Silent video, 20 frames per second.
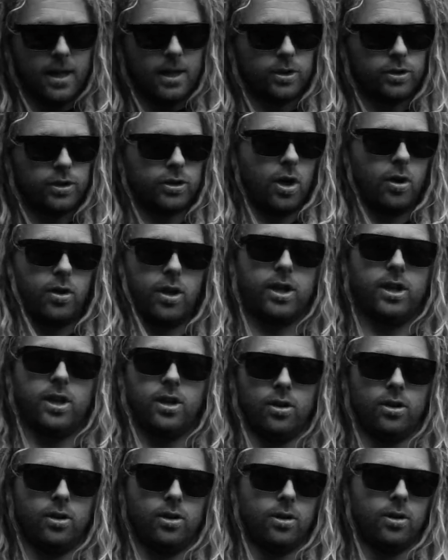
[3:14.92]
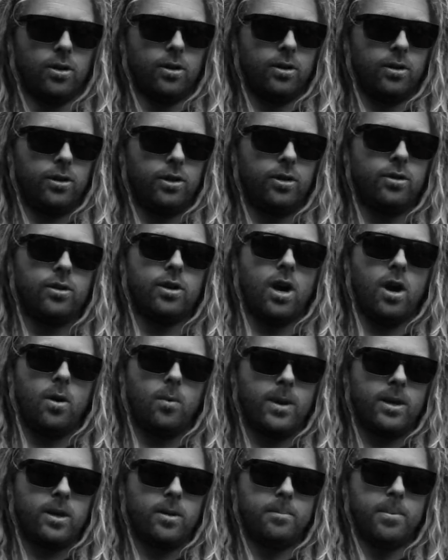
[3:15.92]
so that you know
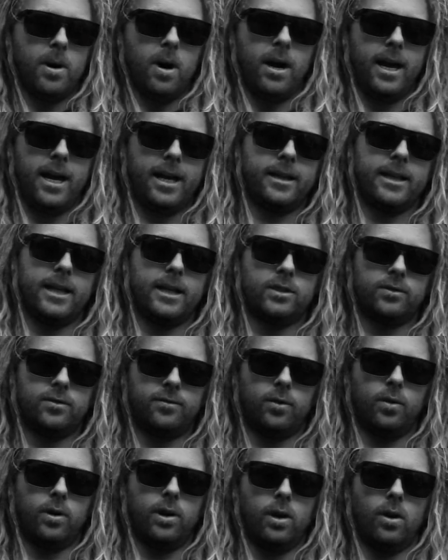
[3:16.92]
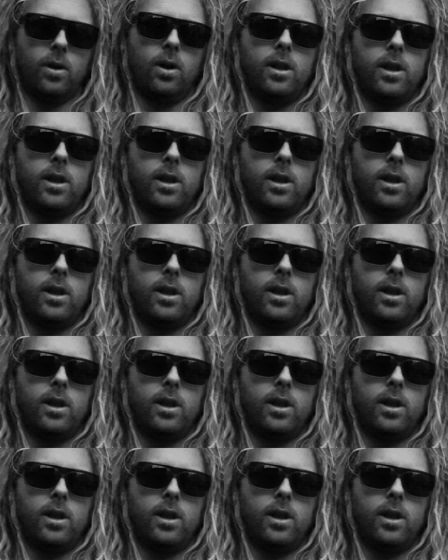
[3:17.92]
when you're buying this foil,